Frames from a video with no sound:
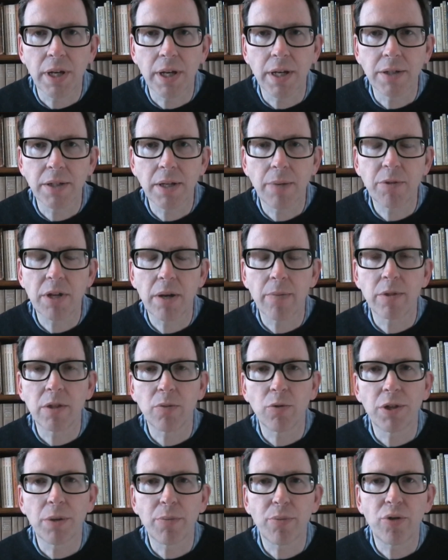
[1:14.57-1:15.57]
sometimes
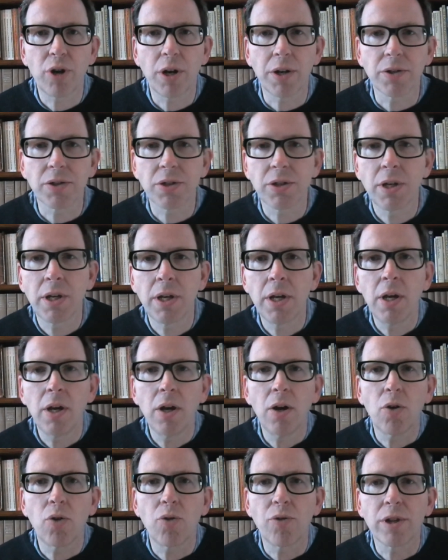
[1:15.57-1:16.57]
with a prunte
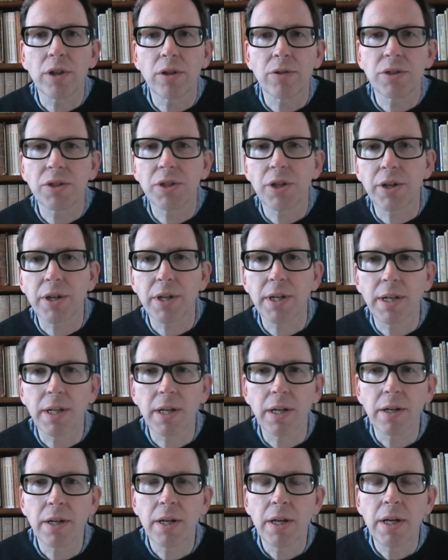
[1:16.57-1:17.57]
or a little
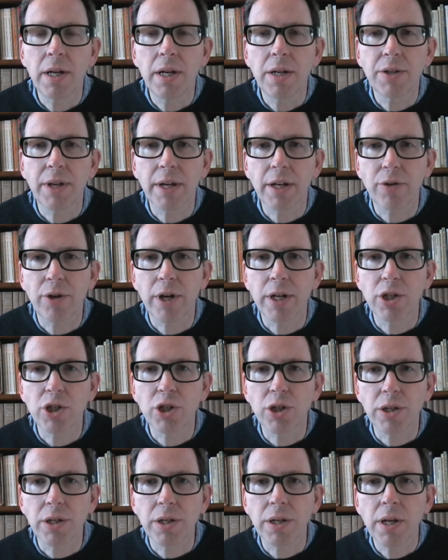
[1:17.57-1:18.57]
circular
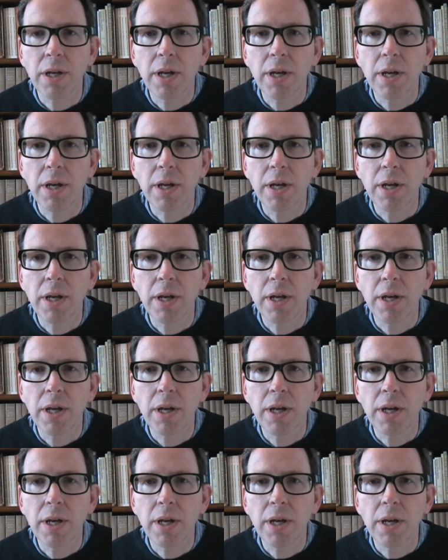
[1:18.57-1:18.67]
decoration,